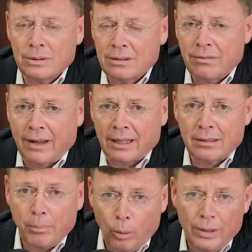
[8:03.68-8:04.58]
was in
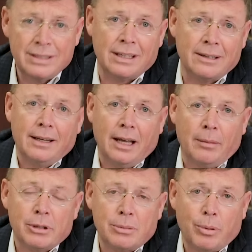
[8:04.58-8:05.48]
fact poisoned.
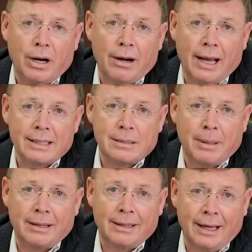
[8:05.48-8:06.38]
Now, Mr. Pryor asked
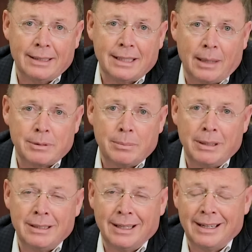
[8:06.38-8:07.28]
about the autopsy
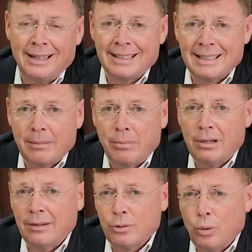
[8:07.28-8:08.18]
being done in December of